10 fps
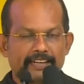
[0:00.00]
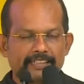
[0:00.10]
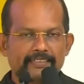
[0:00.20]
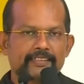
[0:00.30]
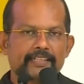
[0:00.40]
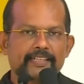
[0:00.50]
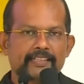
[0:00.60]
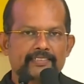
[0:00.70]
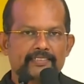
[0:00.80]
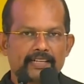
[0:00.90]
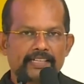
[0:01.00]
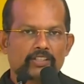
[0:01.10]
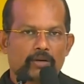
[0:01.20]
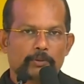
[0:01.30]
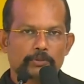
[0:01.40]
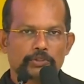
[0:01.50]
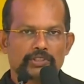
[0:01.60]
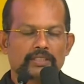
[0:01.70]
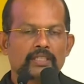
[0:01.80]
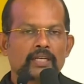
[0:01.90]
right ingredients in right
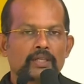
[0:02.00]
composition